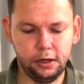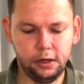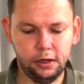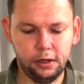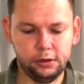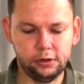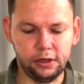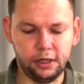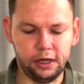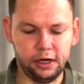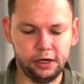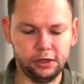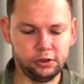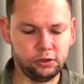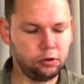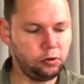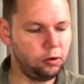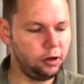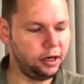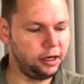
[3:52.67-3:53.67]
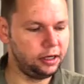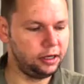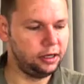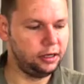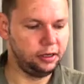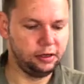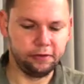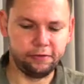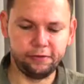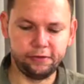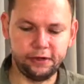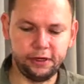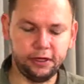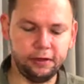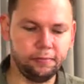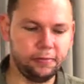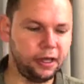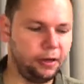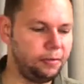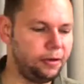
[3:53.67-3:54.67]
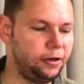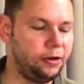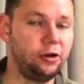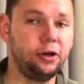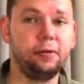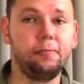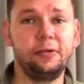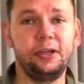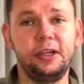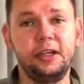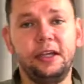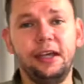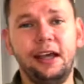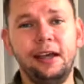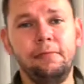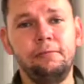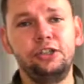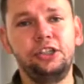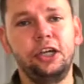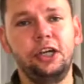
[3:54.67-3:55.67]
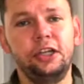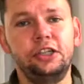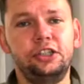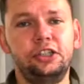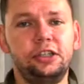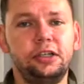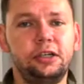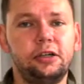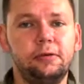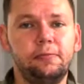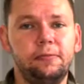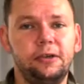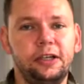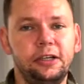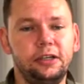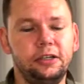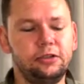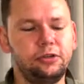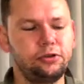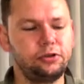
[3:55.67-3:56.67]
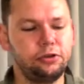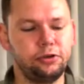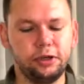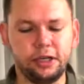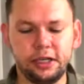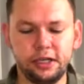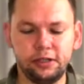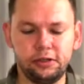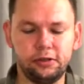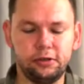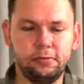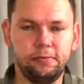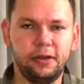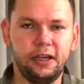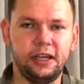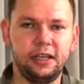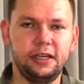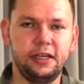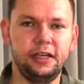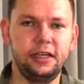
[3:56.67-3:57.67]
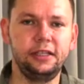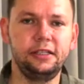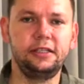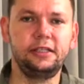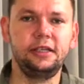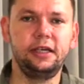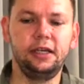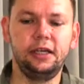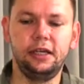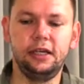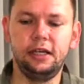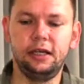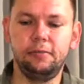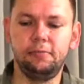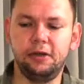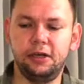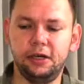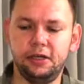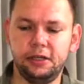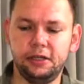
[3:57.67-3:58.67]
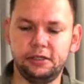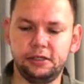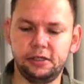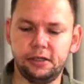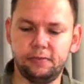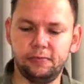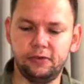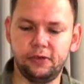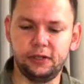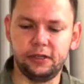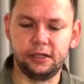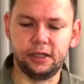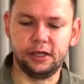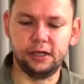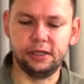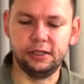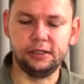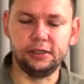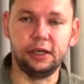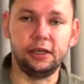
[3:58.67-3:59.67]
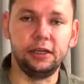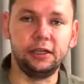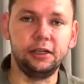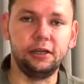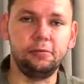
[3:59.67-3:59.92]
So that is quite nifty. Maybe not a big game changer compared to screwing into the bayonet, but it is something that is a little